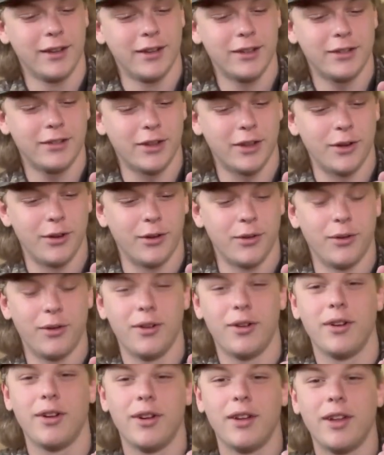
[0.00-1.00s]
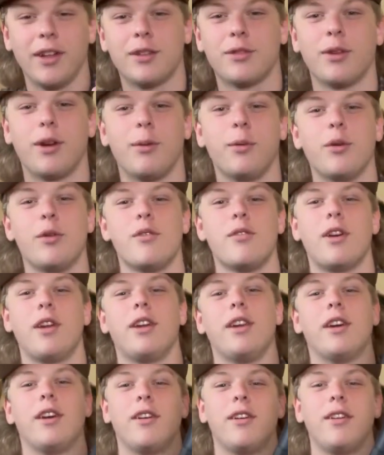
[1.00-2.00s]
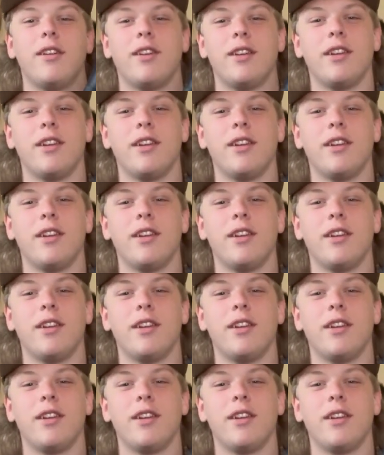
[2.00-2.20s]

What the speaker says: so that's what I'm doing right now.